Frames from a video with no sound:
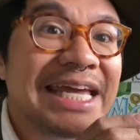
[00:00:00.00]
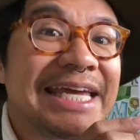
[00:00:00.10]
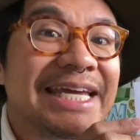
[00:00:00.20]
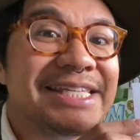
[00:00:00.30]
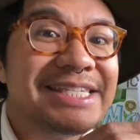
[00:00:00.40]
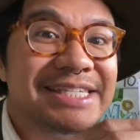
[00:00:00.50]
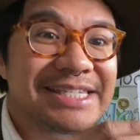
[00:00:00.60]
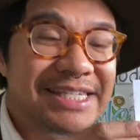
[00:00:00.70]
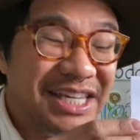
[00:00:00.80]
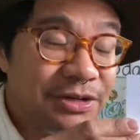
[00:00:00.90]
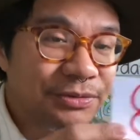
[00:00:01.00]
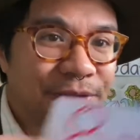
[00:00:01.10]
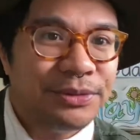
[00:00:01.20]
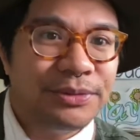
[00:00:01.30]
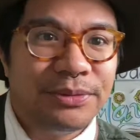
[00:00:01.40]
It's 0.
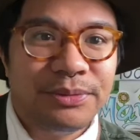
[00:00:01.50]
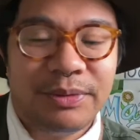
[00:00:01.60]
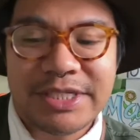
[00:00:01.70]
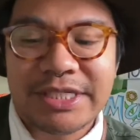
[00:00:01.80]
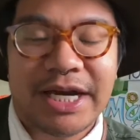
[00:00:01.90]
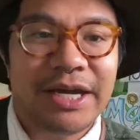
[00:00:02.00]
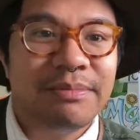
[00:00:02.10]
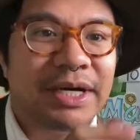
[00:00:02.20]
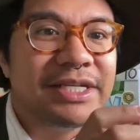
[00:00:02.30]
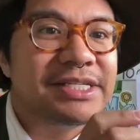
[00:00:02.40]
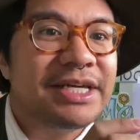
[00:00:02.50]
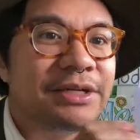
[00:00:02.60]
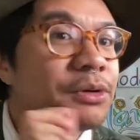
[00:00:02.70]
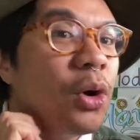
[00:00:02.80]
What's 9 minus 9?